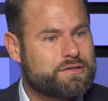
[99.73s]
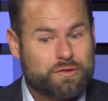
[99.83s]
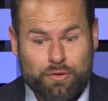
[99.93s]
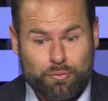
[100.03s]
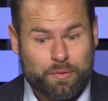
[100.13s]

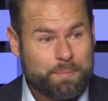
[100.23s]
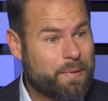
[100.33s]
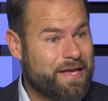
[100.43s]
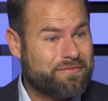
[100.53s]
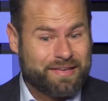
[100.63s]
So they're
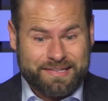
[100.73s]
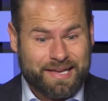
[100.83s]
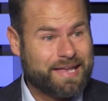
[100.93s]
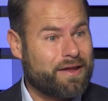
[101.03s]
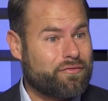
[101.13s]
repaving,
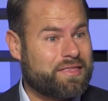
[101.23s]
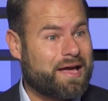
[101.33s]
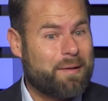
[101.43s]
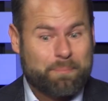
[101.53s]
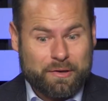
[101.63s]
digging everything
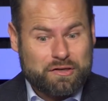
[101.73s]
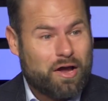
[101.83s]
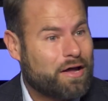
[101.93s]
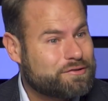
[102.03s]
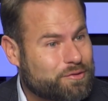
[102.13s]
up, but
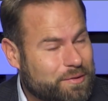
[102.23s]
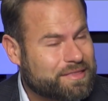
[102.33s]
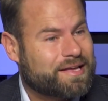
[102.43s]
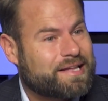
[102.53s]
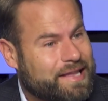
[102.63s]
not doing
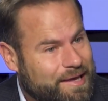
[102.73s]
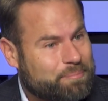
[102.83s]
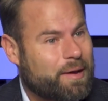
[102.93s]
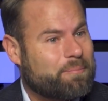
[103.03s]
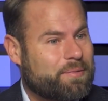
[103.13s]
the clay
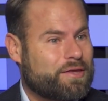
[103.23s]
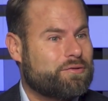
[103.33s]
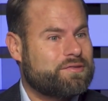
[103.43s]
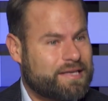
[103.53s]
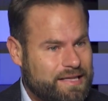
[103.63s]
piping
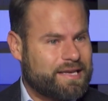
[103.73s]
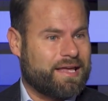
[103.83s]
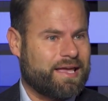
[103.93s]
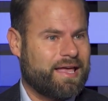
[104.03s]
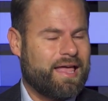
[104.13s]
utility.